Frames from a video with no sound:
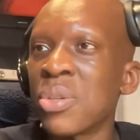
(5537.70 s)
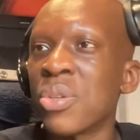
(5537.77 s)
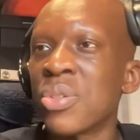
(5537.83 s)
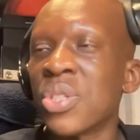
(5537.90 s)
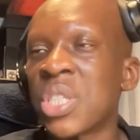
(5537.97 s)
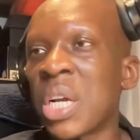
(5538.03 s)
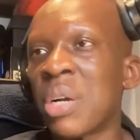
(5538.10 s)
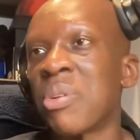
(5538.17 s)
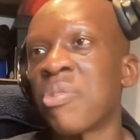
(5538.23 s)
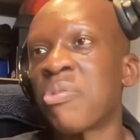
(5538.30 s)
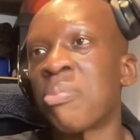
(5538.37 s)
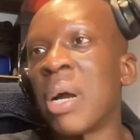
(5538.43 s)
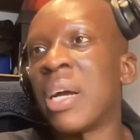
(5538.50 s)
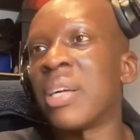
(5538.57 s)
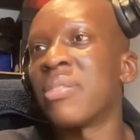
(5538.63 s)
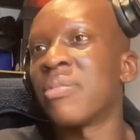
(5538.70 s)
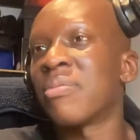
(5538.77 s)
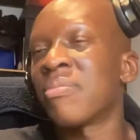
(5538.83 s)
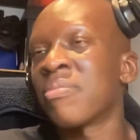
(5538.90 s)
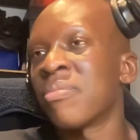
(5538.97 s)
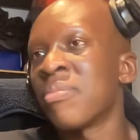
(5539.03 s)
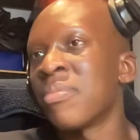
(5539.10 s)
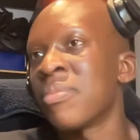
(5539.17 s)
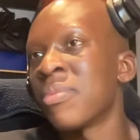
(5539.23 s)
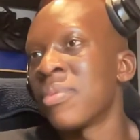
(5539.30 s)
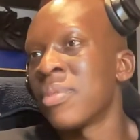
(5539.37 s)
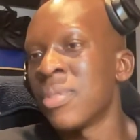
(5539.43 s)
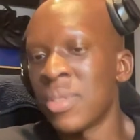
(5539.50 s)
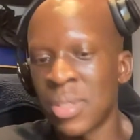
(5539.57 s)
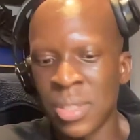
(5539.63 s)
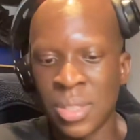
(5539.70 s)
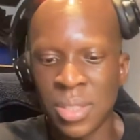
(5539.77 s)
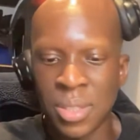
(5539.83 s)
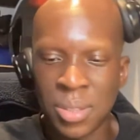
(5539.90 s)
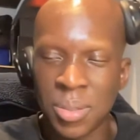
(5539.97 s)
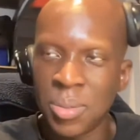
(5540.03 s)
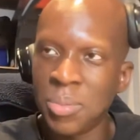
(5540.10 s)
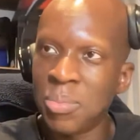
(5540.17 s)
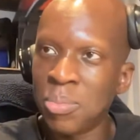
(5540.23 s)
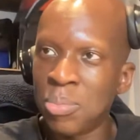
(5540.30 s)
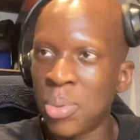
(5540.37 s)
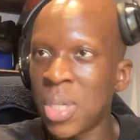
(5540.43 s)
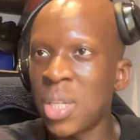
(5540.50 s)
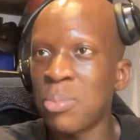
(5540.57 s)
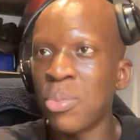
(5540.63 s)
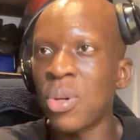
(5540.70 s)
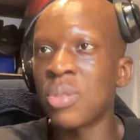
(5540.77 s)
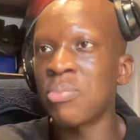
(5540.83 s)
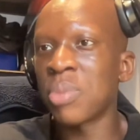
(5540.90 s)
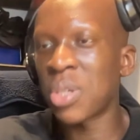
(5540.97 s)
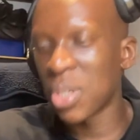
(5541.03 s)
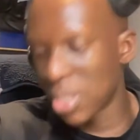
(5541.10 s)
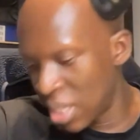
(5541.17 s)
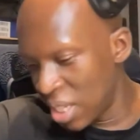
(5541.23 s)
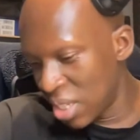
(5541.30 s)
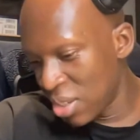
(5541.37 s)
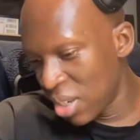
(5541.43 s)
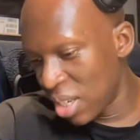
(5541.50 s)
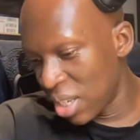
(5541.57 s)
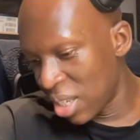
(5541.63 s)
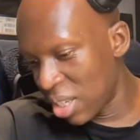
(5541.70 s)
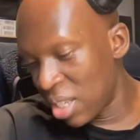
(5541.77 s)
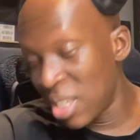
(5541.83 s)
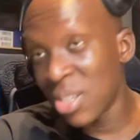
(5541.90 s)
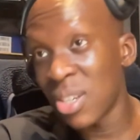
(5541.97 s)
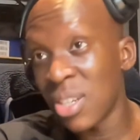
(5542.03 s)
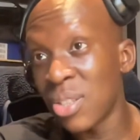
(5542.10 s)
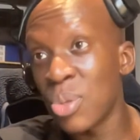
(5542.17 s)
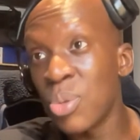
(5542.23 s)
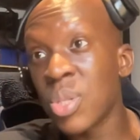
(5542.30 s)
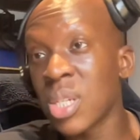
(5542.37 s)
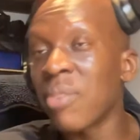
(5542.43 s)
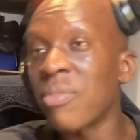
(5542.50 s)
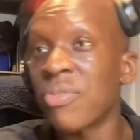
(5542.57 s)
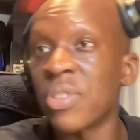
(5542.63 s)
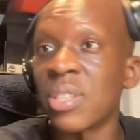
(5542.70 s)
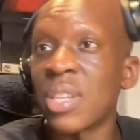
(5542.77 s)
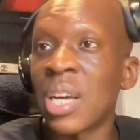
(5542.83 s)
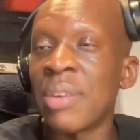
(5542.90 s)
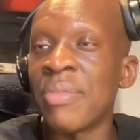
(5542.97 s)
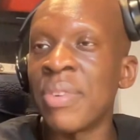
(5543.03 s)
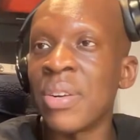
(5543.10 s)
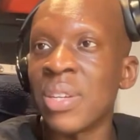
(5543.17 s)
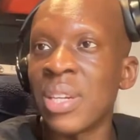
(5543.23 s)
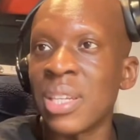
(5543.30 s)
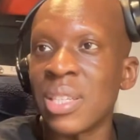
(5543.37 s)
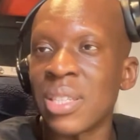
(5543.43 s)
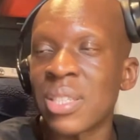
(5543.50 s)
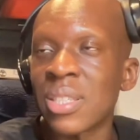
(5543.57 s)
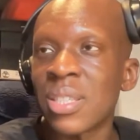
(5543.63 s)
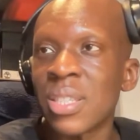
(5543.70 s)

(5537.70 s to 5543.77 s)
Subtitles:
Sheriff, man. Bring him on because he's gonna do something at the very least.